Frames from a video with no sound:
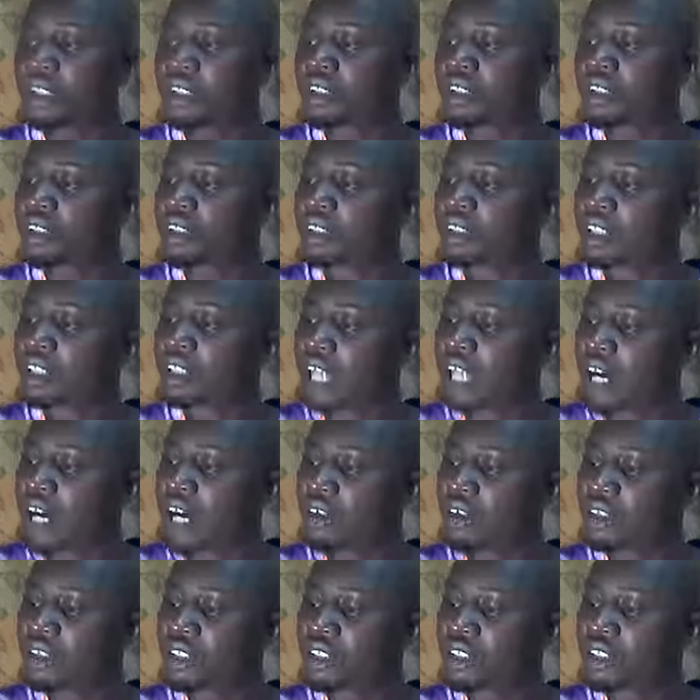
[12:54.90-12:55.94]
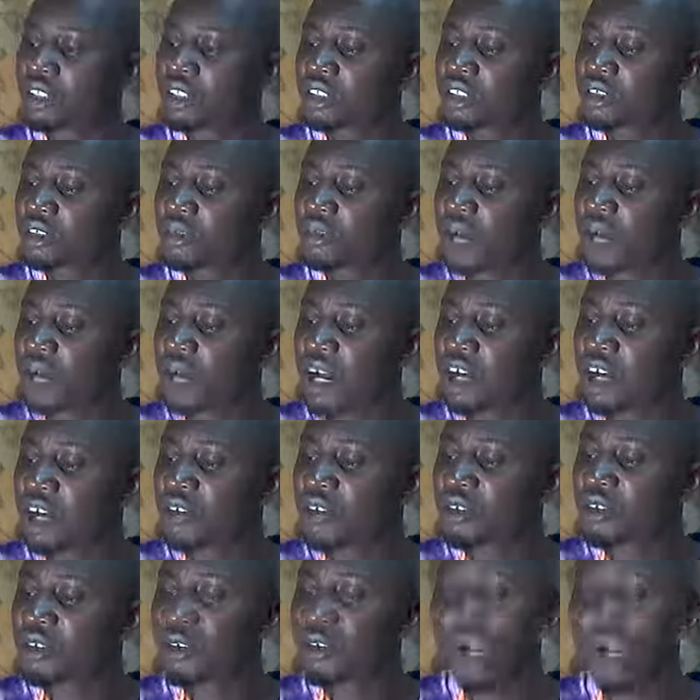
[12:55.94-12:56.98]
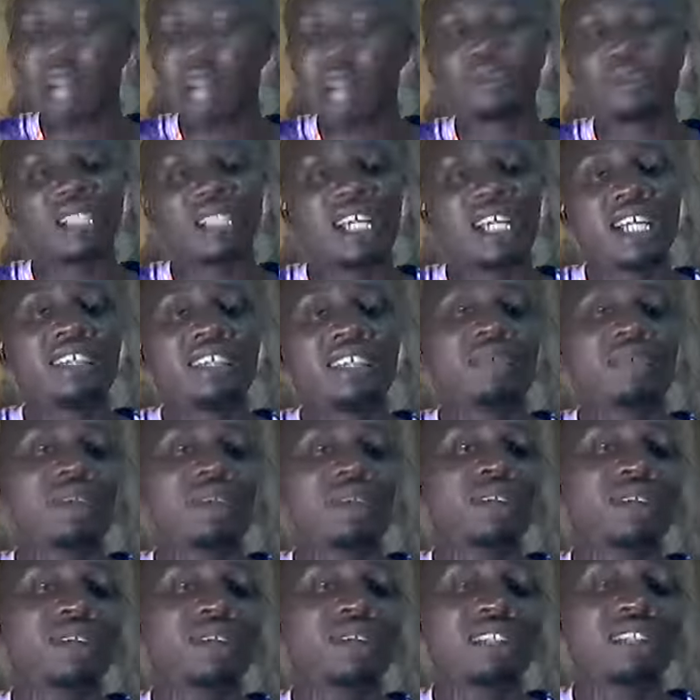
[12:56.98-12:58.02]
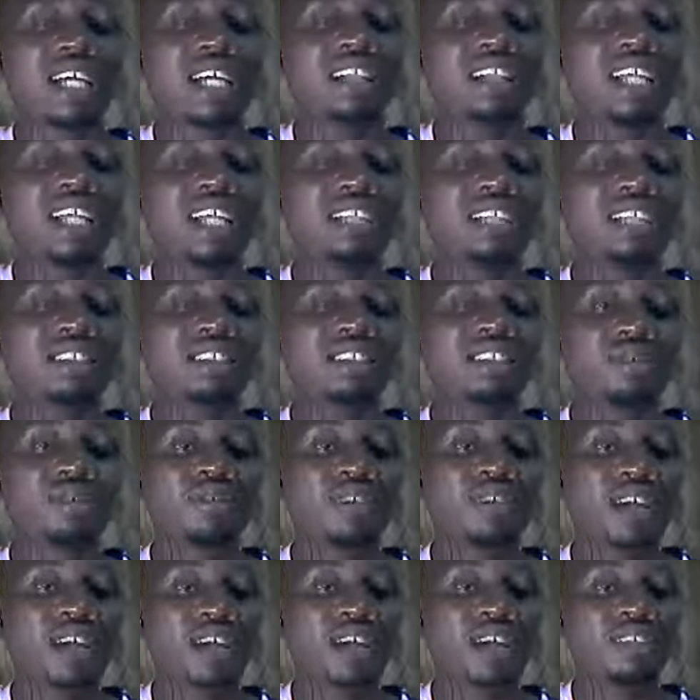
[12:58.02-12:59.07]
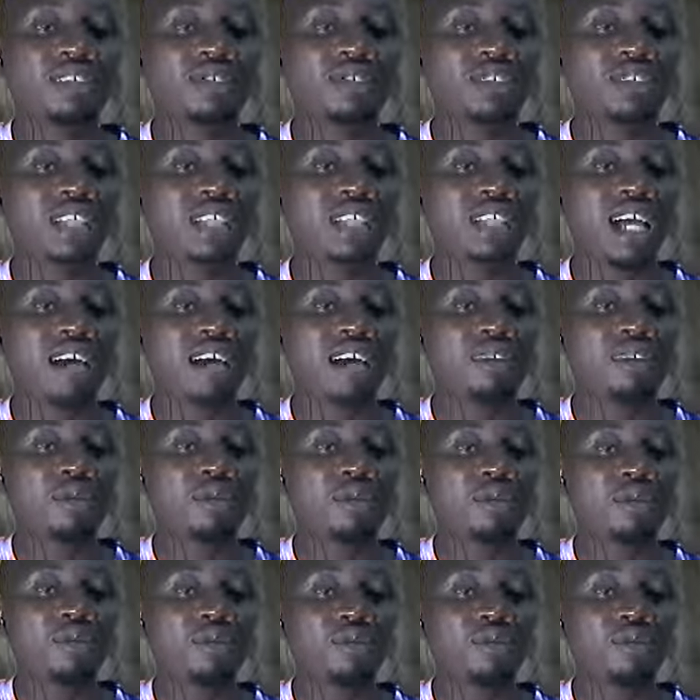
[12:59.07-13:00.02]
Now, the way I'm saying it may sound as if total